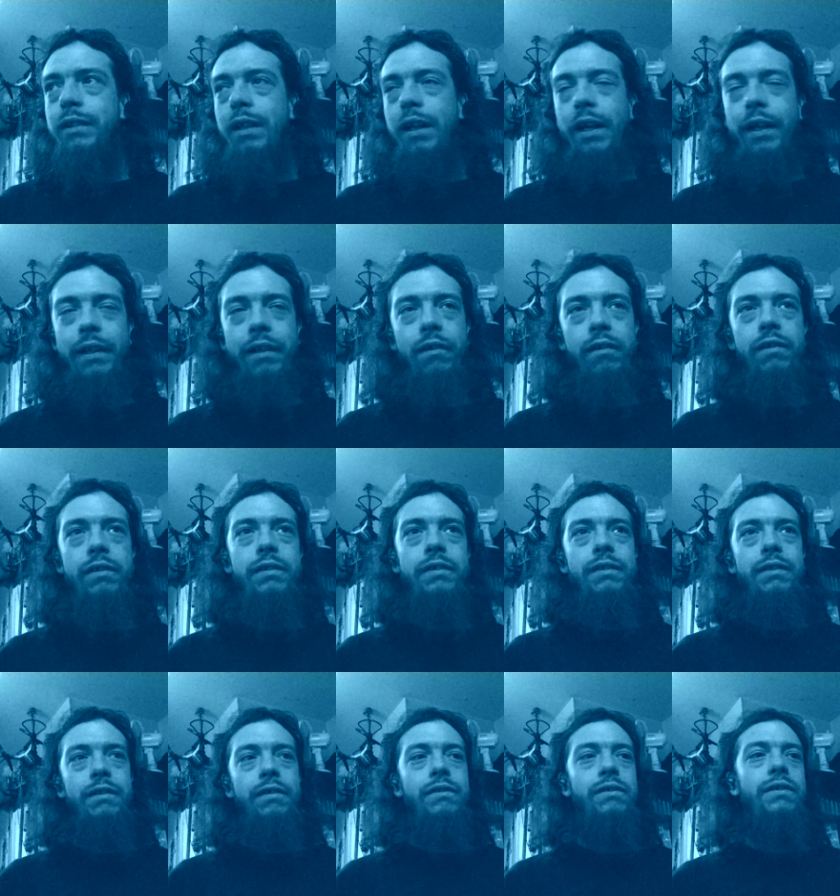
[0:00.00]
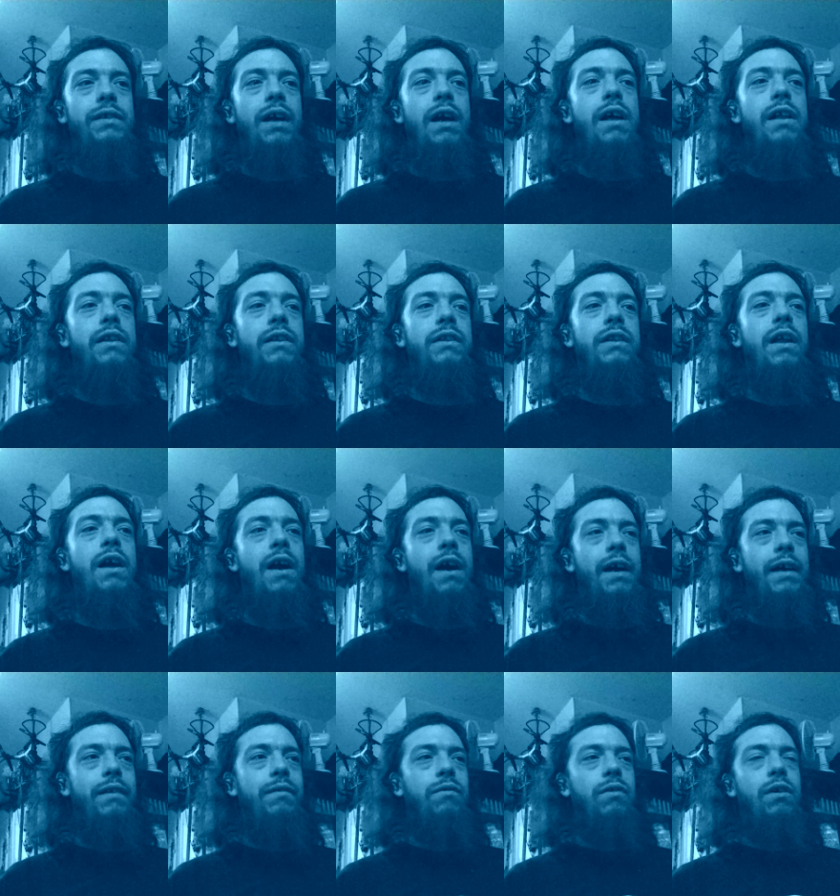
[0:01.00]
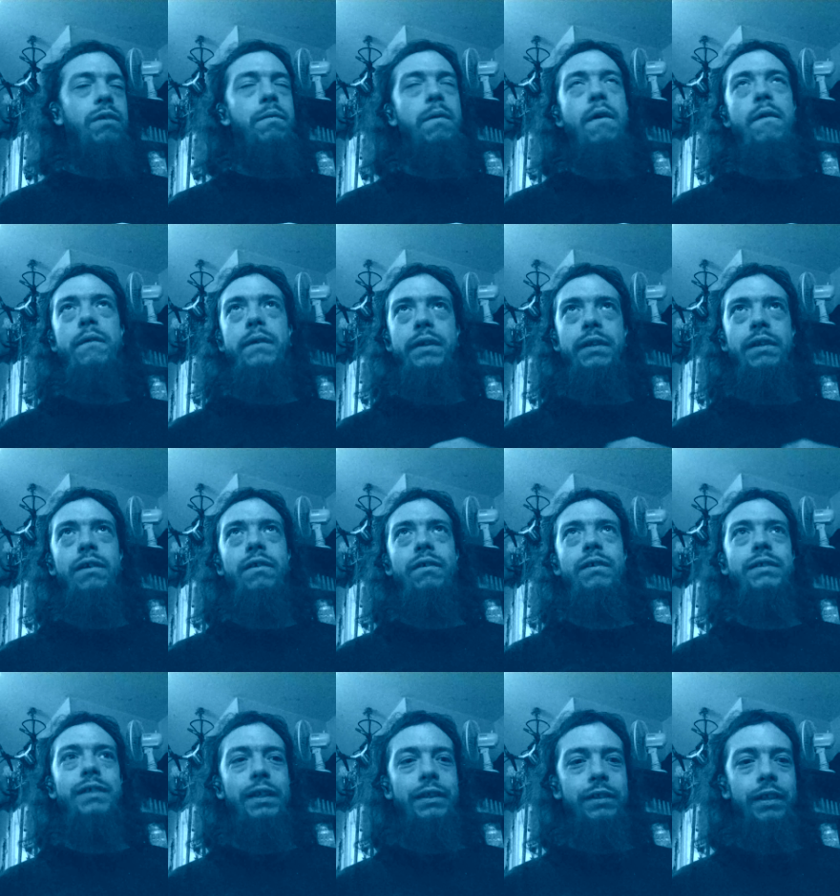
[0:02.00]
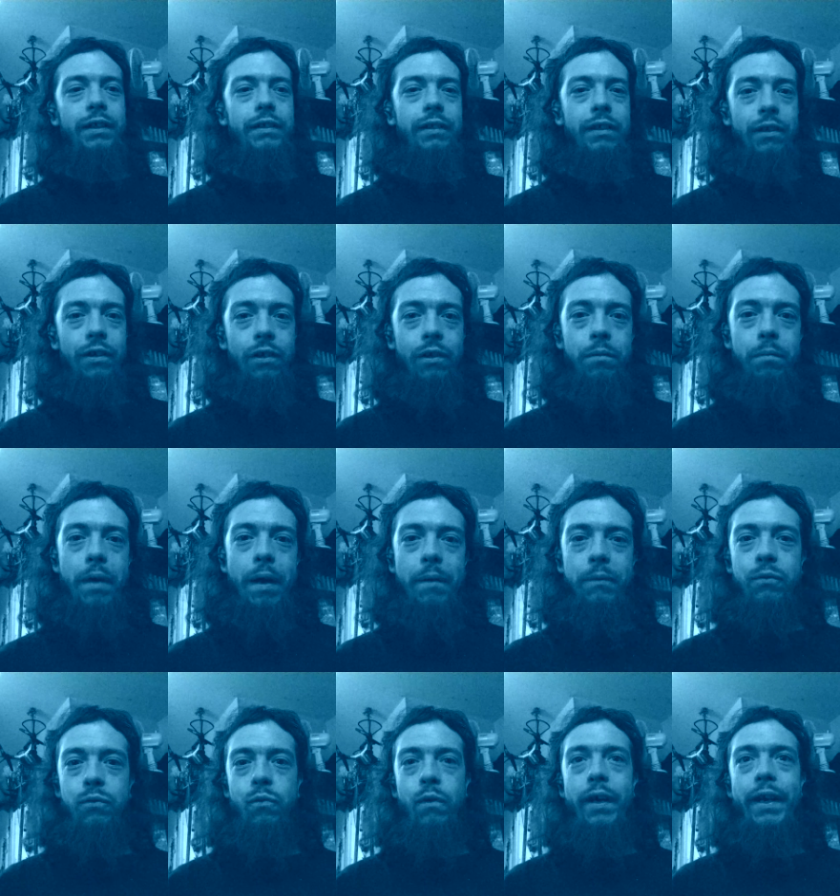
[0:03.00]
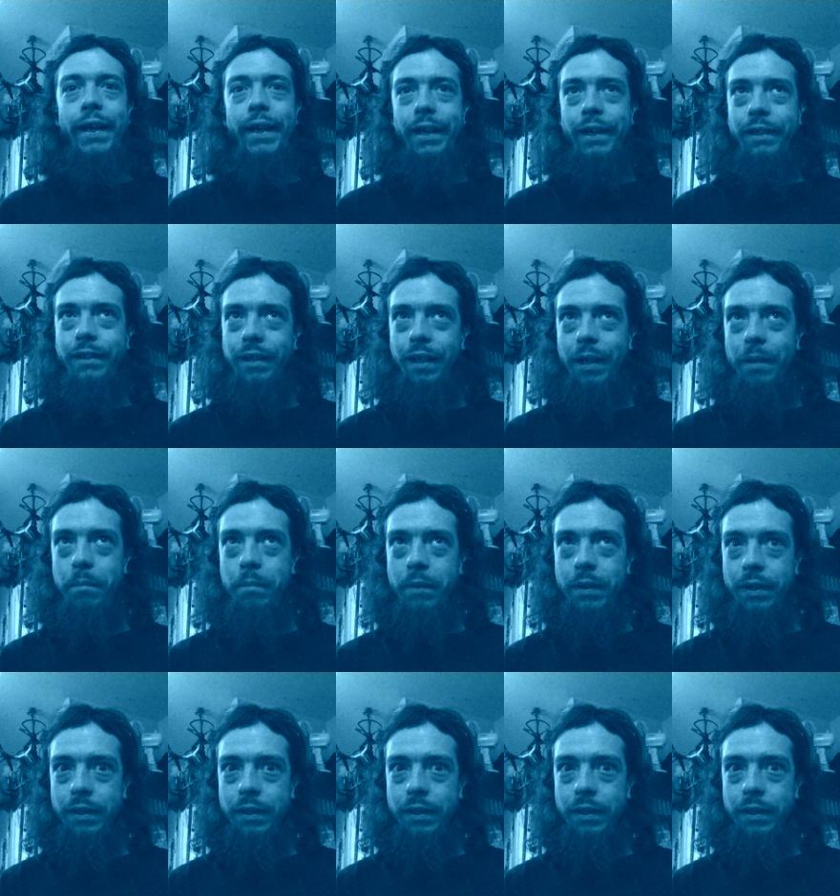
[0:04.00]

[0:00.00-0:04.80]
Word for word: I noticed there's a lot, well, I've already known because I checked on Google Maps way ahead of time.